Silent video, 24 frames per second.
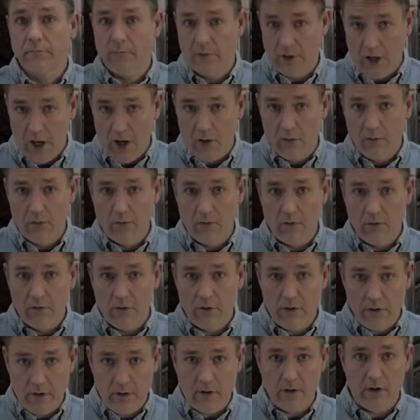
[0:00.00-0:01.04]
Go?
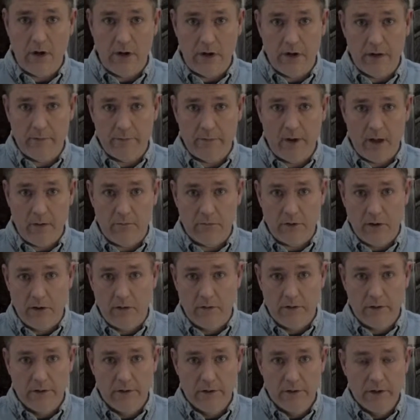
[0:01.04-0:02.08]
All right, I'm, I'm
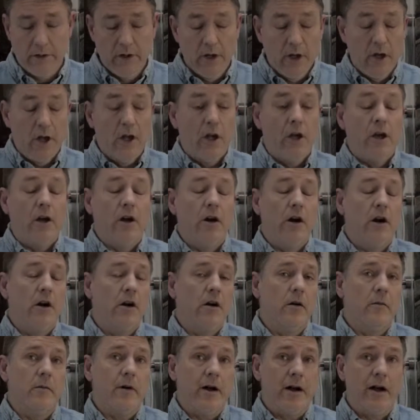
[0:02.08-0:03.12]
going.
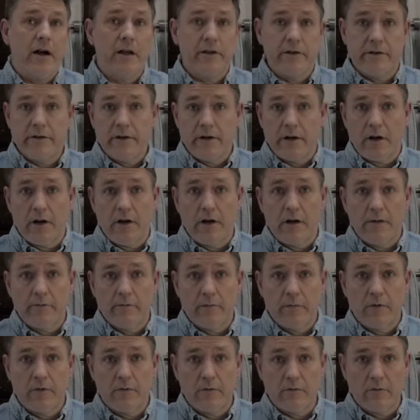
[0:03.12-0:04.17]
Um, hi there,
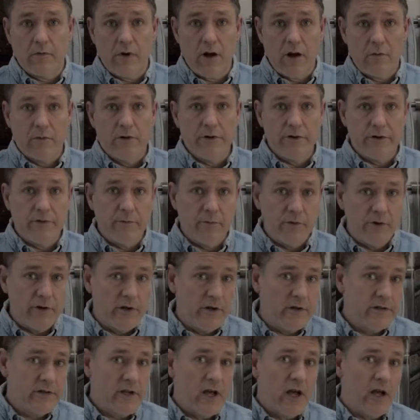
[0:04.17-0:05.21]
I'm Robert de
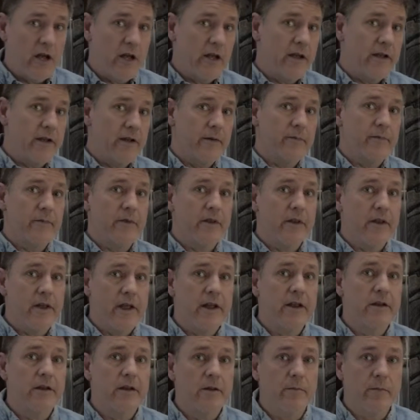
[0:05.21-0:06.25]
Buys. I am the
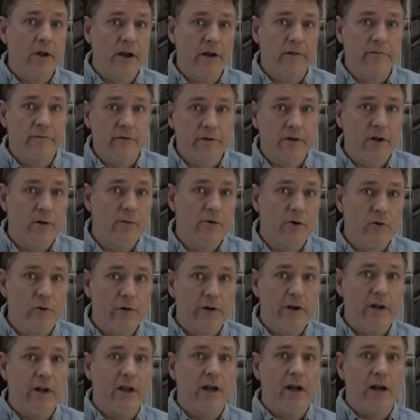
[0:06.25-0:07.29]
handyman for
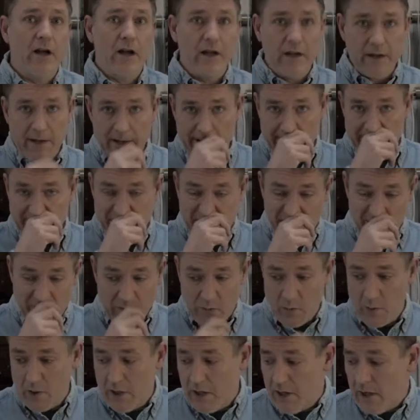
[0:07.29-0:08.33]

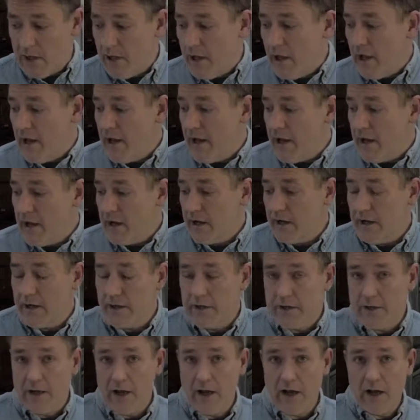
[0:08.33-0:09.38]
WLIE2
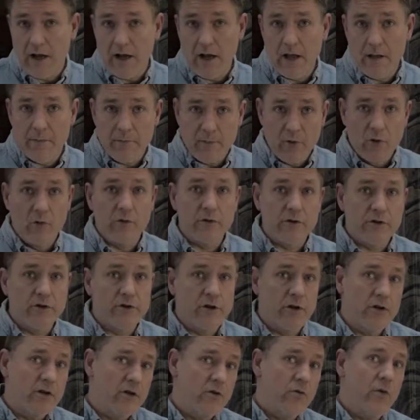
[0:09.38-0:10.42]
and I'm going to
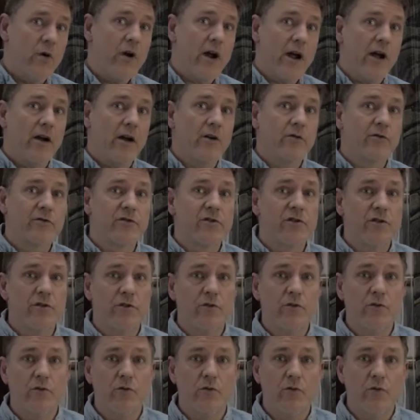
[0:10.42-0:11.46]
show you how
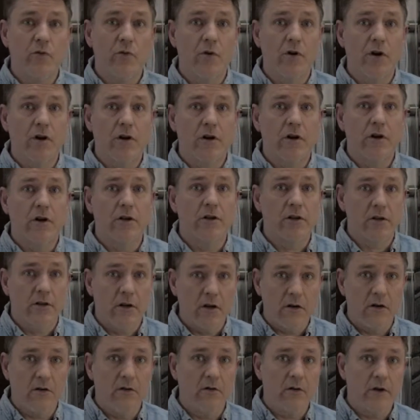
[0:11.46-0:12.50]
to
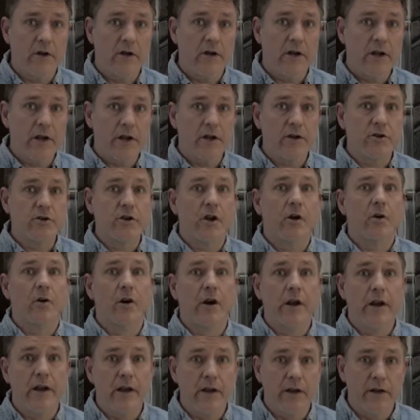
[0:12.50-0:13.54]
unclog a shower
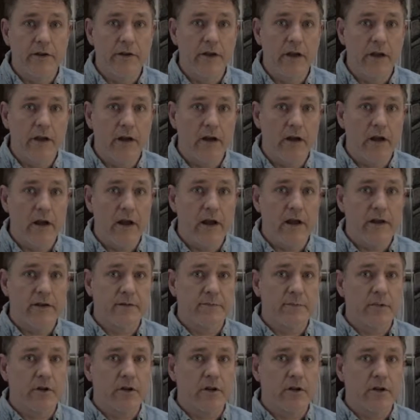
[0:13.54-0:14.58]
head that has
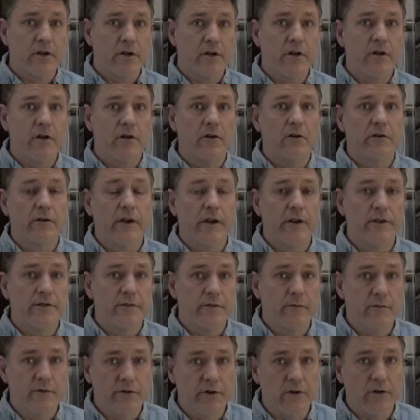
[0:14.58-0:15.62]
been clogged as the
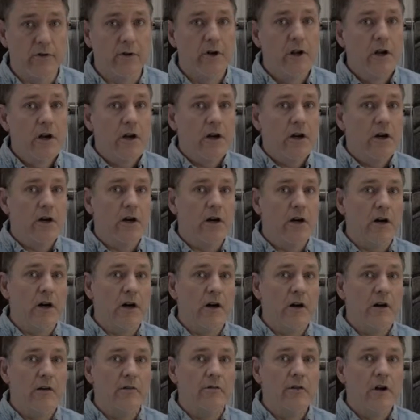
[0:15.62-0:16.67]
result
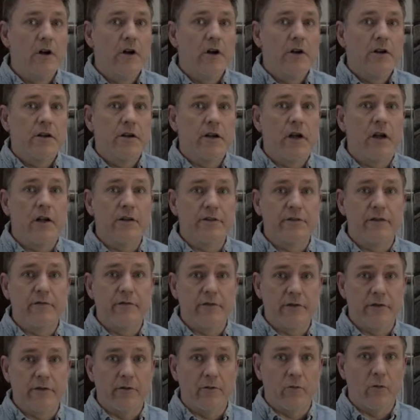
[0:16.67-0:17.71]
of
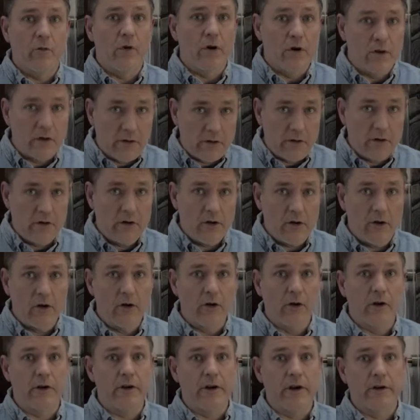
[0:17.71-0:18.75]
severe water
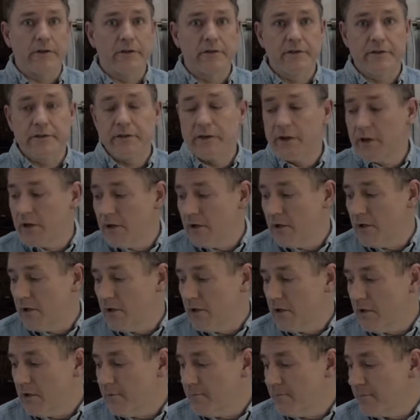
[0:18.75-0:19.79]
hardness.
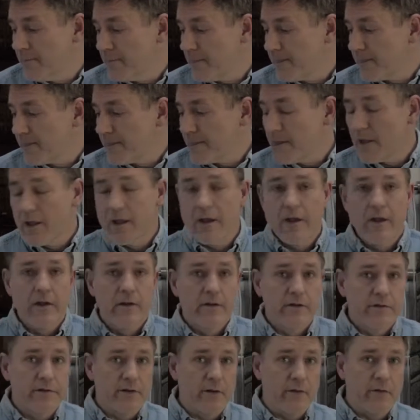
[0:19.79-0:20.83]
Um,
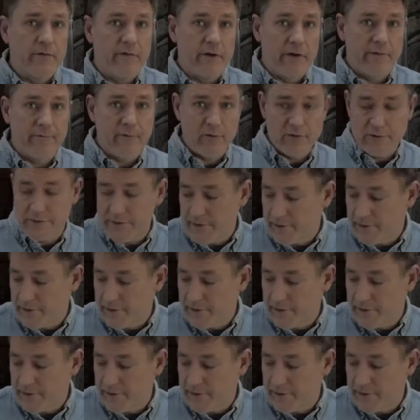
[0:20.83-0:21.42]
so the very first